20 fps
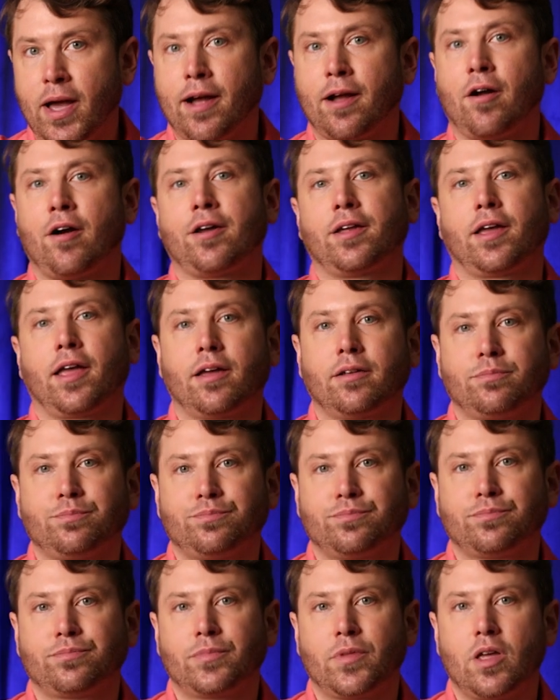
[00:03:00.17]
back on again.
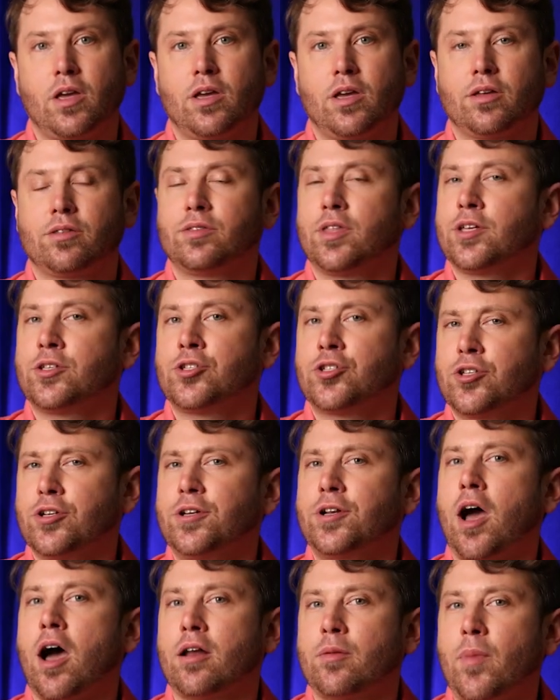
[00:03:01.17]
They
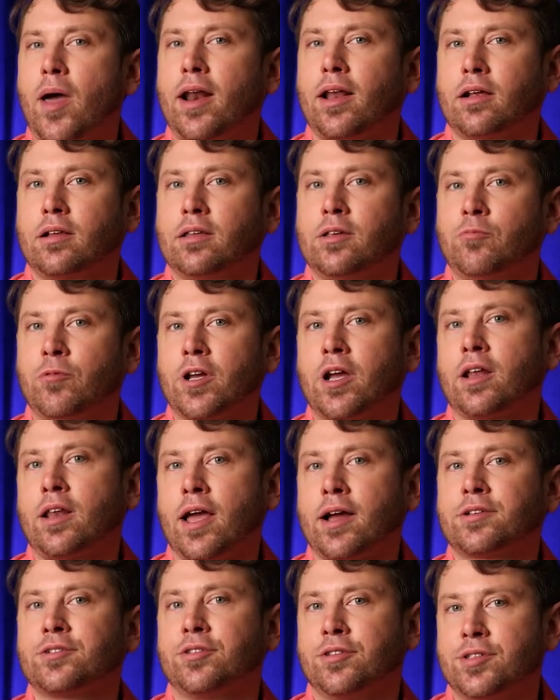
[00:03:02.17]
should automatically
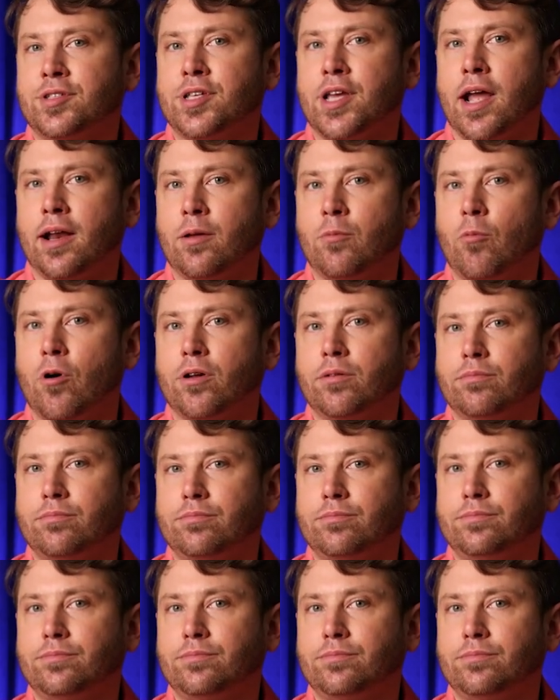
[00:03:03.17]
reconnect to the C81.